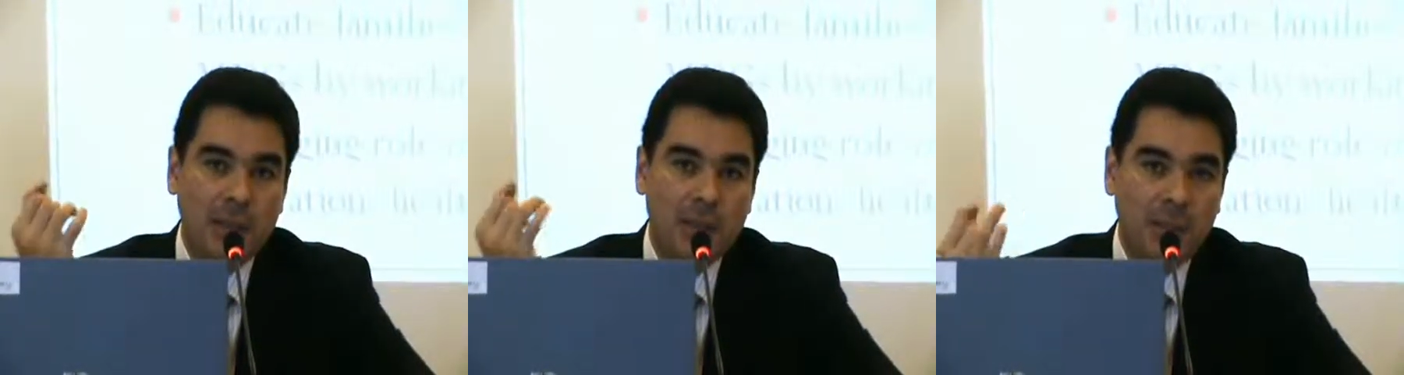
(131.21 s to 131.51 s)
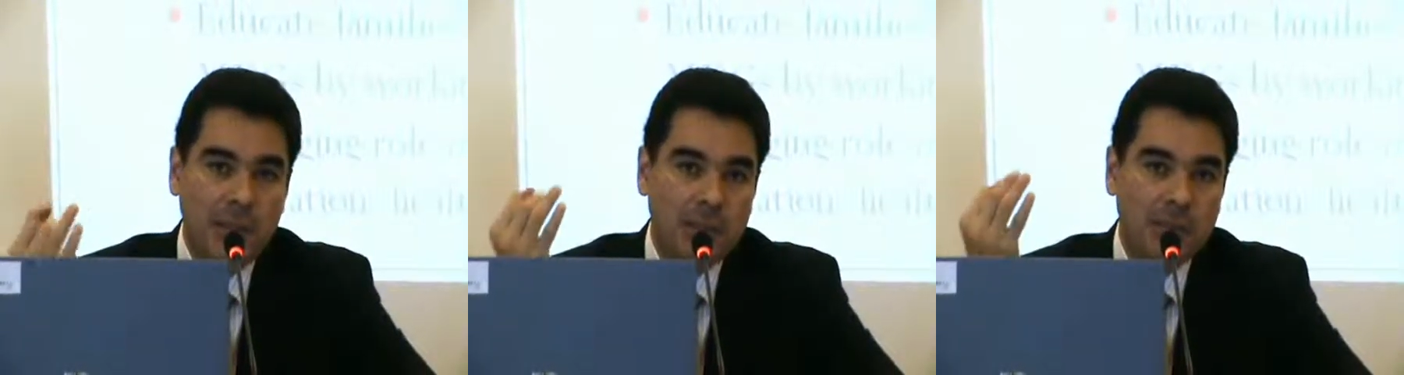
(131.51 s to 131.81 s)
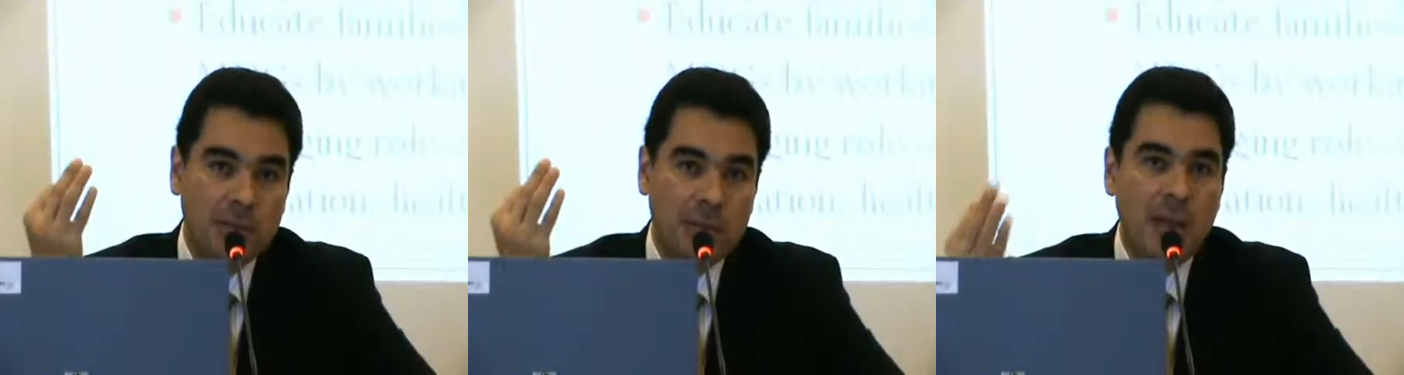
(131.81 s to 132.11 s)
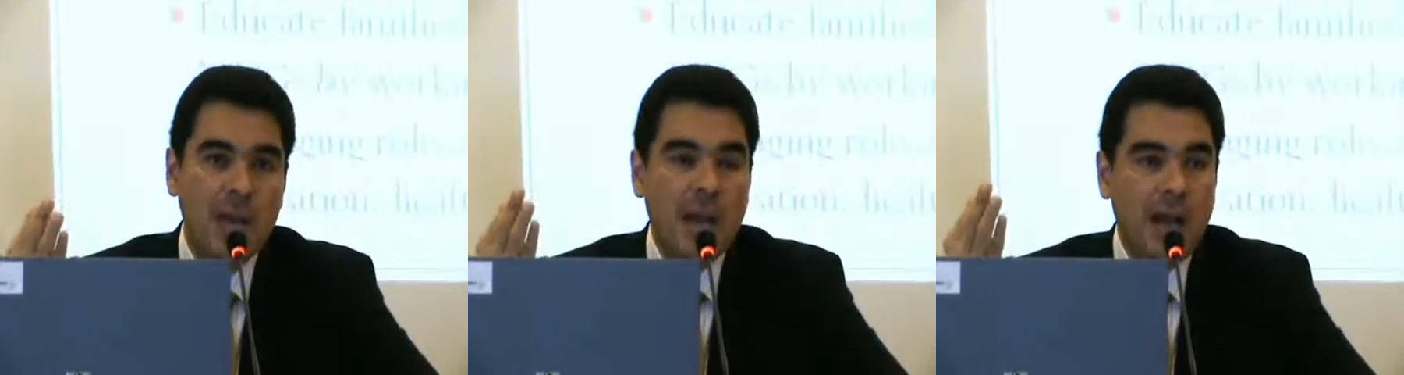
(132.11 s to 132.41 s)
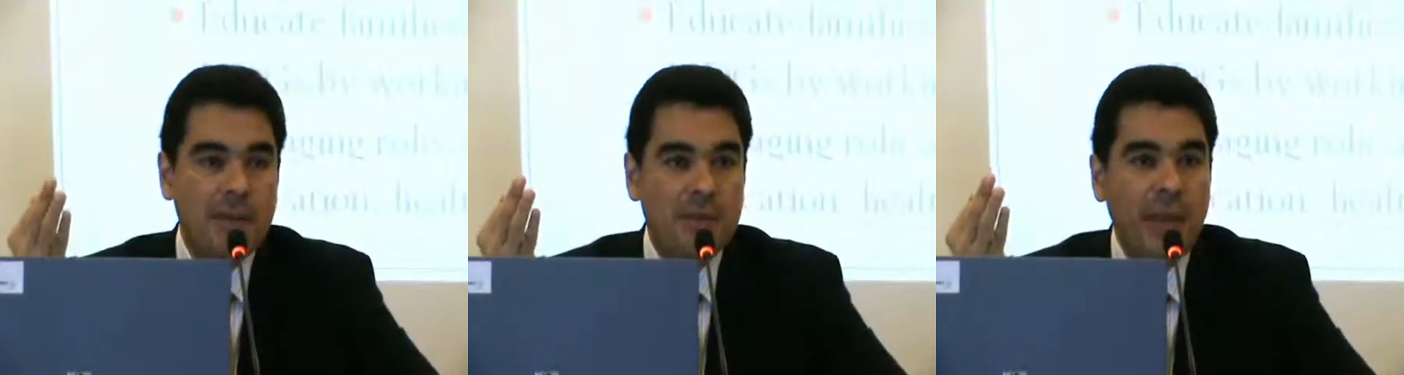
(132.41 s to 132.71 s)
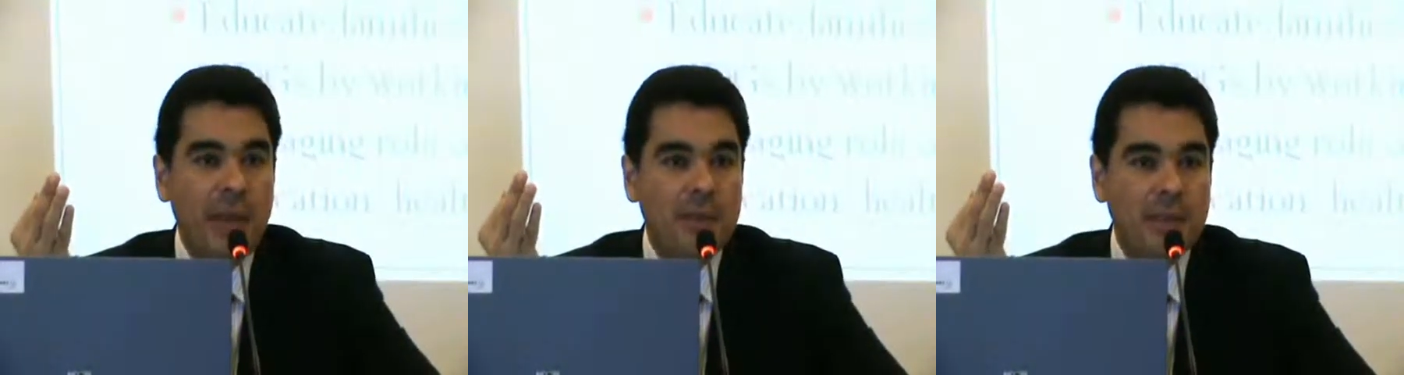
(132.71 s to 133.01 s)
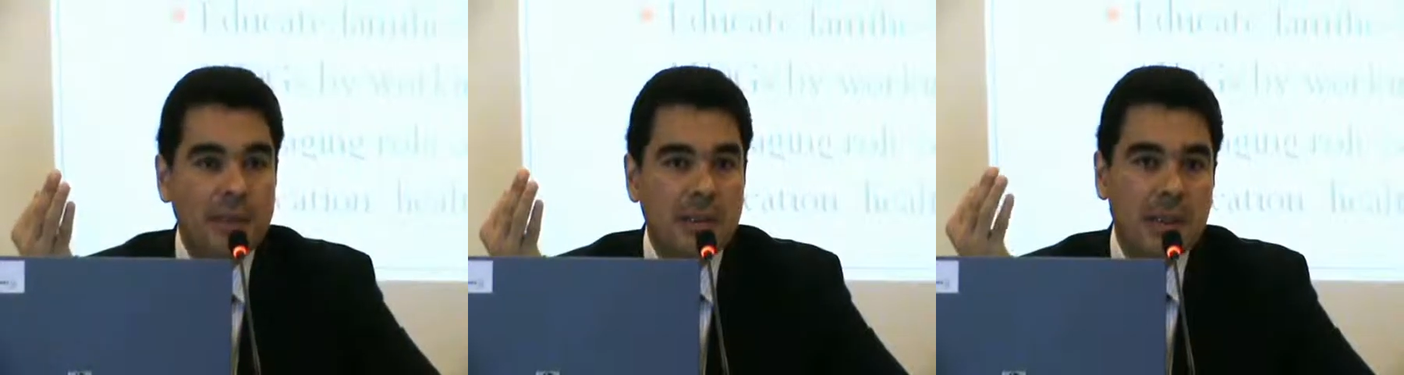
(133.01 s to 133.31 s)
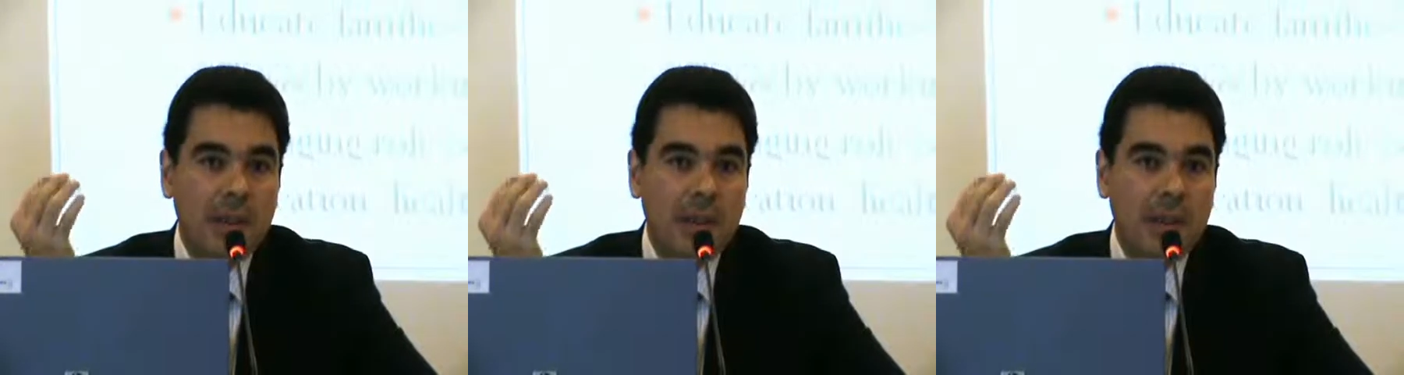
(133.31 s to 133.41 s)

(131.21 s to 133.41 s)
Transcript: education, and savings,